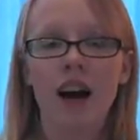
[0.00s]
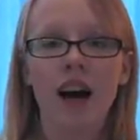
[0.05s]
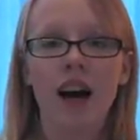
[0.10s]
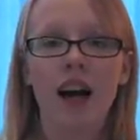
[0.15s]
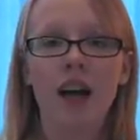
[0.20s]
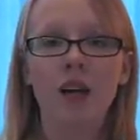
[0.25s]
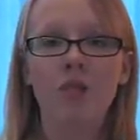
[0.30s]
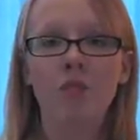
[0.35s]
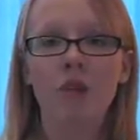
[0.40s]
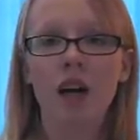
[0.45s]

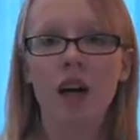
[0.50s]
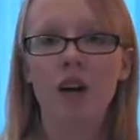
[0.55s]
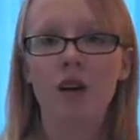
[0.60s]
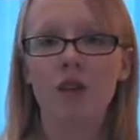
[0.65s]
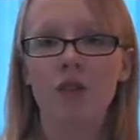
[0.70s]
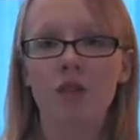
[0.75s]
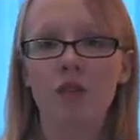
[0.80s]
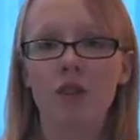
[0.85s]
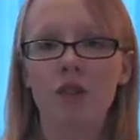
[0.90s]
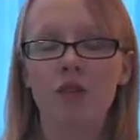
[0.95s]
I am
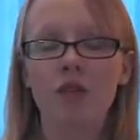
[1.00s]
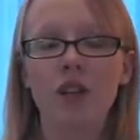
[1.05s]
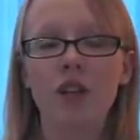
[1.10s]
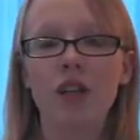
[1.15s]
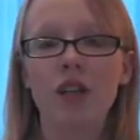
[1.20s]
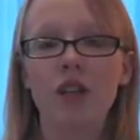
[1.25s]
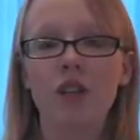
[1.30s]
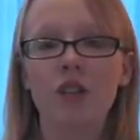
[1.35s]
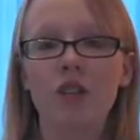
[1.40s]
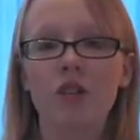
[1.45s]
now
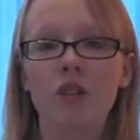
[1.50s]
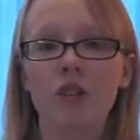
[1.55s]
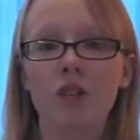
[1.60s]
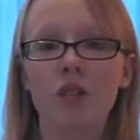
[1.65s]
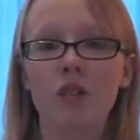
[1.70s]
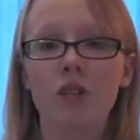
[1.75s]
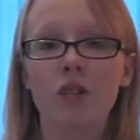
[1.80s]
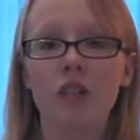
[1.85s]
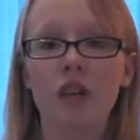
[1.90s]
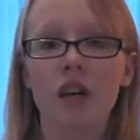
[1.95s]
15 years
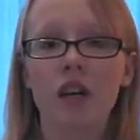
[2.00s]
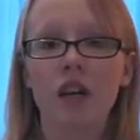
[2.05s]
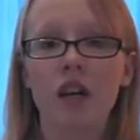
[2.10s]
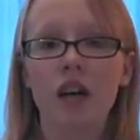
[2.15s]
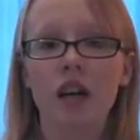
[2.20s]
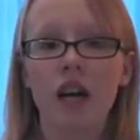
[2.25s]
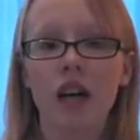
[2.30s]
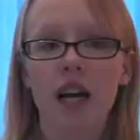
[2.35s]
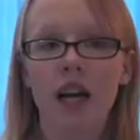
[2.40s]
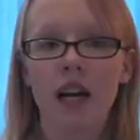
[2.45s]
old,
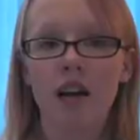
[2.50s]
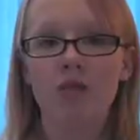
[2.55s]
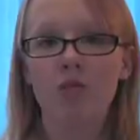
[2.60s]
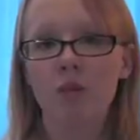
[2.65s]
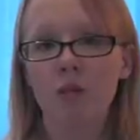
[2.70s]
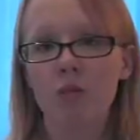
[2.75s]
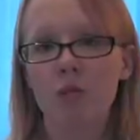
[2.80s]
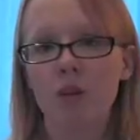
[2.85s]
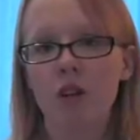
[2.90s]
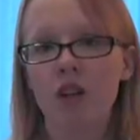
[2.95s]
and I've
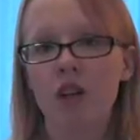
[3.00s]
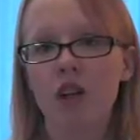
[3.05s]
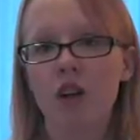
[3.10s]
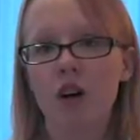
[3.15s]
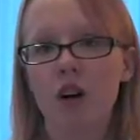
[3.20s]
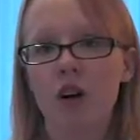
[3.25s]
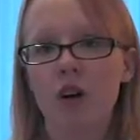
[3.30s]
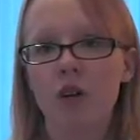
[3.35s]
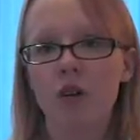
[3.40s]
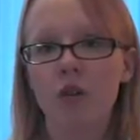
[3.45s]
been bullied
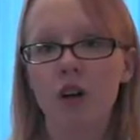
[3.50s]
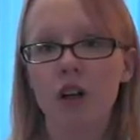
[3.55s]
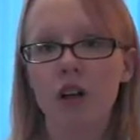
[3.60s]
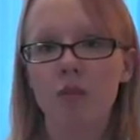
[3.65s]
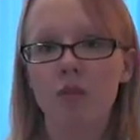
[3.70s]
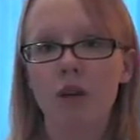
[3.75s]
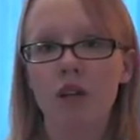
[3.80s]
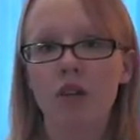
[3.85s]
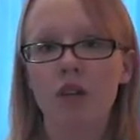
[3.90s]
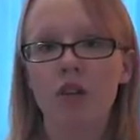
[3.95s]
all through
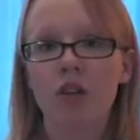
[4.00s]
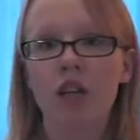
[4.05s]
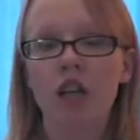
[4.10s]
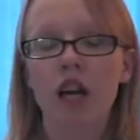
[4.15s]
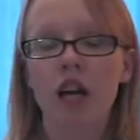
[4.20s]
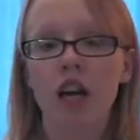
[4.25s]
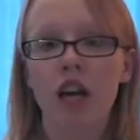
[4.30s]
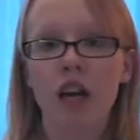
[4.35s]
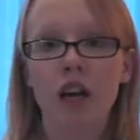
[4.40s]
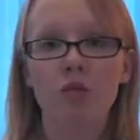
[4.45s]

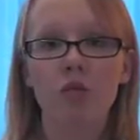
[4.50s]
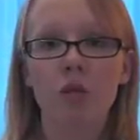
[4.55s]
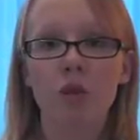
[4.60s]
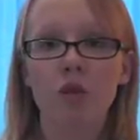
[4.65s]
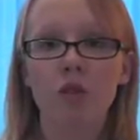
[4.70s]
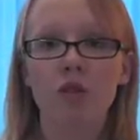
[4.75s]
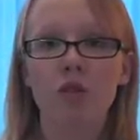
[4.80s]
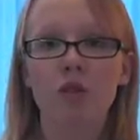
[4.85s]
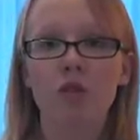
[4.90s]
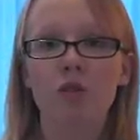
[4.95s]
elementary and
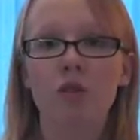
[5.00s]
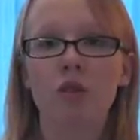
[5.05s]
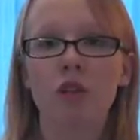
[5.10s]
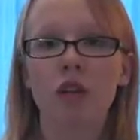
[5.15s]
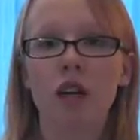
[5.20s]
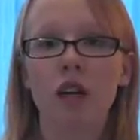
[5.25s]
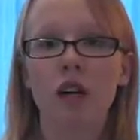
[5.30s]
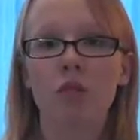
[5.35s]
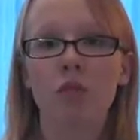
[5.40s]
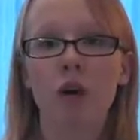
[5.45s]
middle
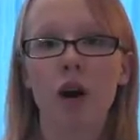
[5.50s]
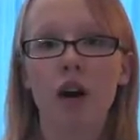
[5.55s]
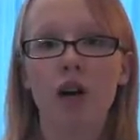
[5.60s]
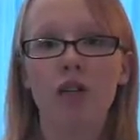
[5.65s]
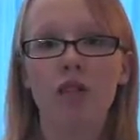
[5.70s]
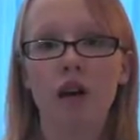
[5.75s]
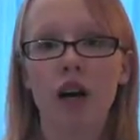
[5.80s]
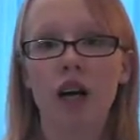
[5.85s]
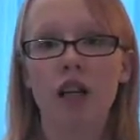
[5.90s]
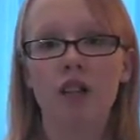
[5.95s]
school and part
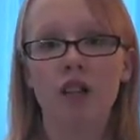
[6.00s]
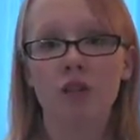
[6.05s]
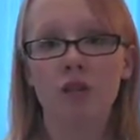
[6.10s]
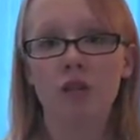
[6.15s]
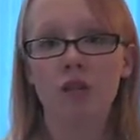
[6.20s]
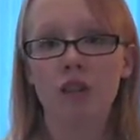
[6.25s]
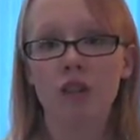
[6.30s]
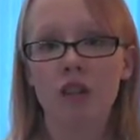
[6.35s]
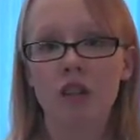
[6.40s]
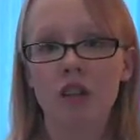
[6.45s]
of high
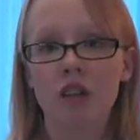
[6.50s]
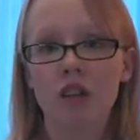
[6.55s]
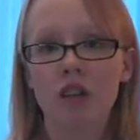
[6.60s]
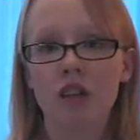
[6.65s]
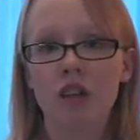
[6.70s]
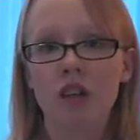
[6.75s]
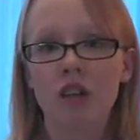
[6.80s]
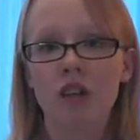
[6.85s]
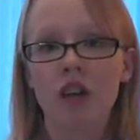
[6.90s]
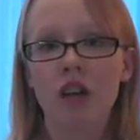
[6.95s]
school.
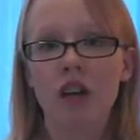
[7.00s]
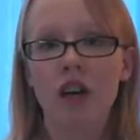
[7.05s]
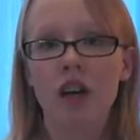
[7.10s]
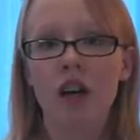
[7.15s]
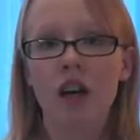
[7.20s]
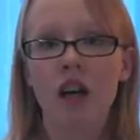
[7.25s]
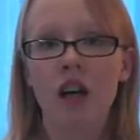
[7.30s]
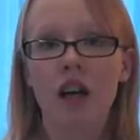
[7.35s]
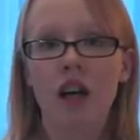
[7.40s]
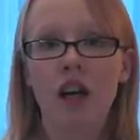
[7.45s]

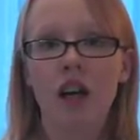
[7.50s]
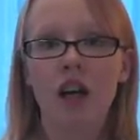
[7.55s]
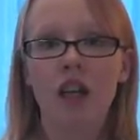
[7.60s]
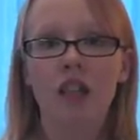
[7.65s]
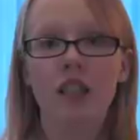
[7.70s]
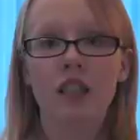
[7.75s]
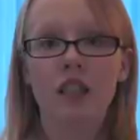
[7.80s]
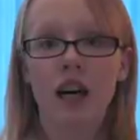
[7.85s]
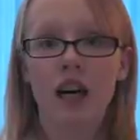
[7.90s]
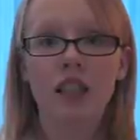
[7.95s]

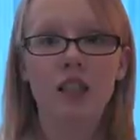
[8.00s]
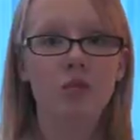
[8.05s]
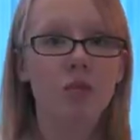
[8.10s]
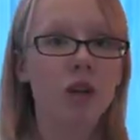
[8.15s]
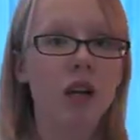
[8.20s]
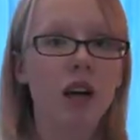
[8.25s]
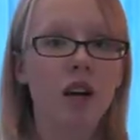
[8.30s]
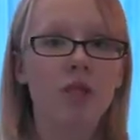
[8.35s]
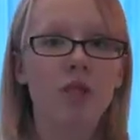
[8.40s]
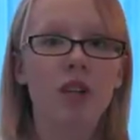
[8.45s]
It does
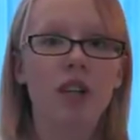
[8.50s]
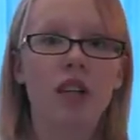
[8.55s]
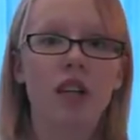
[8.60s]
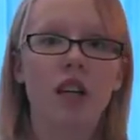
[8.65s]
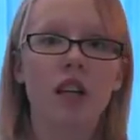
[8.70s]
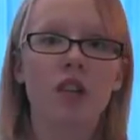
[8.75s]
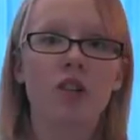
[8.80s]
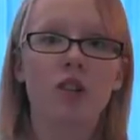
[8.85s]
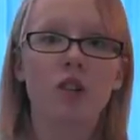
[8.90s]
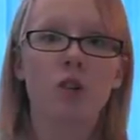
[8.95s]
mean
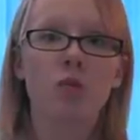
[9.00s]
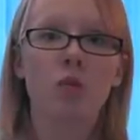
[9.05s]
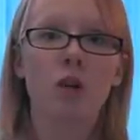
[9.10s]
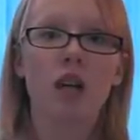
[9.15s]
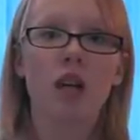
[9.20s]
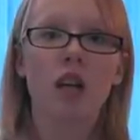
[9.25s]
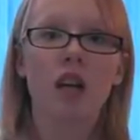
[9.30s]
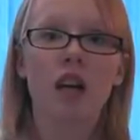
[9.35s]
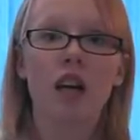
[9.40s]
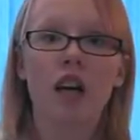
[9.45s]
everything to
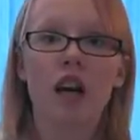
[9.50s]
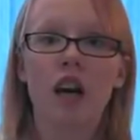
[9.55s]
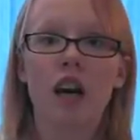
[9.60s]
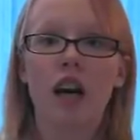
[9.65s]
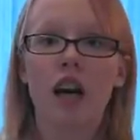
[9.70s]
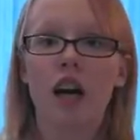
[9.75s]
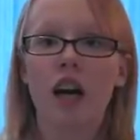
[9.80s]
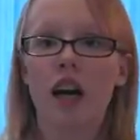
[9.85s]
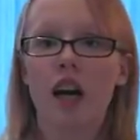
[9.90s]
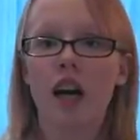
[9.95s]
me,
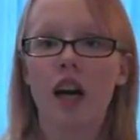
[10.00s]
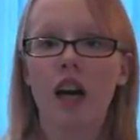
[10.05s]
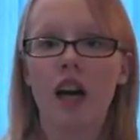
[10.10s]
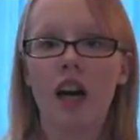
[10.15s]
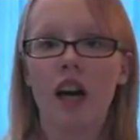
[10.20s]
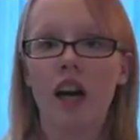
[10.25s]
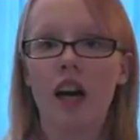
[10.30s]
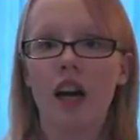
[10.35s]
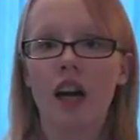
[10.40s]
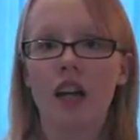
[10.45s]

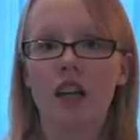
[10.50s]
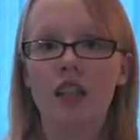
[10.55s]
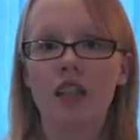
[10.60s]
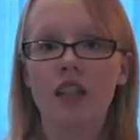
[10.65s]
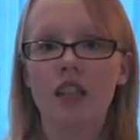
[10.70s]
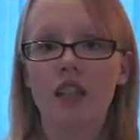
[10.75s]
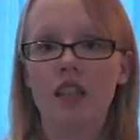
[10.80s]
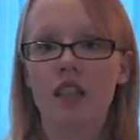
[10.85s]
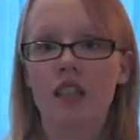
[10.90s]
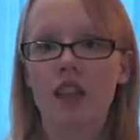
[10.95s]
and
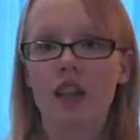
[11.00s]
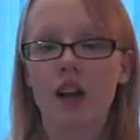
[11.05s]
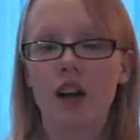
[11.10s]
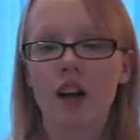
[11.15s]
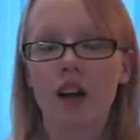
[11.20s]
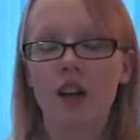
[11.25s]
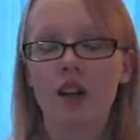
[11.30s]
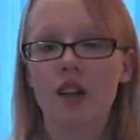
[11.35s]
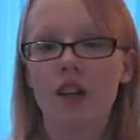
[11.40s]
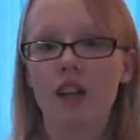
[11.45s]

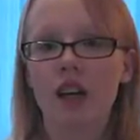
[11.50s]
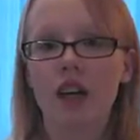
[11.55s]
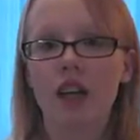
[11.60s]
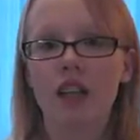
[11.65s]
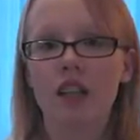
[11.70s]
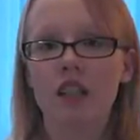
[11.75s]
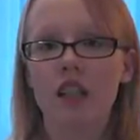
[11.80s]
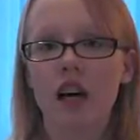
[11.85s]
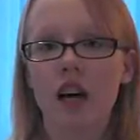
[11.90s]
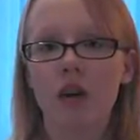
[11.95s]
there are
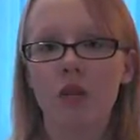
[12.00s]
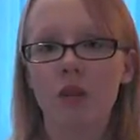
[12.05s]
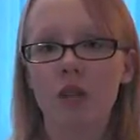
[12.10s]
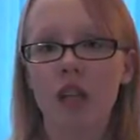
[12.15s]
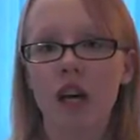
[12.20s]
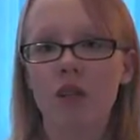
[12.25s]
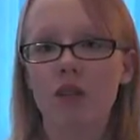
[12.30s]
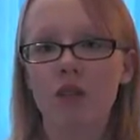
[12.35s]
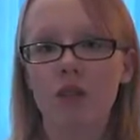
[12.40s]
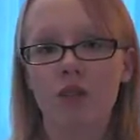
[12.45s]
things that I will
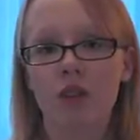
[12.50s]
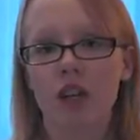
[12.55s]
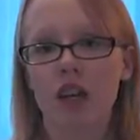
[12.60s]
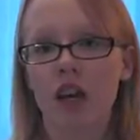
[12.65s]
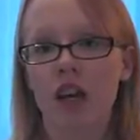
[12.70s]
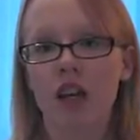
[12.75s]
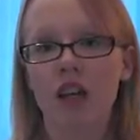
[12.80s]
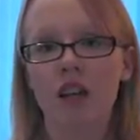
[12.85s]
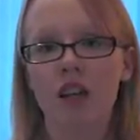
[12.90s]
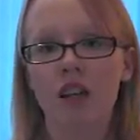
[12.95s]
never
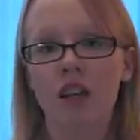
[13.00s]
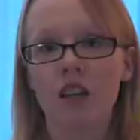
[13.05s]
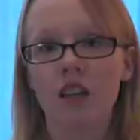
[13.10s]
forget.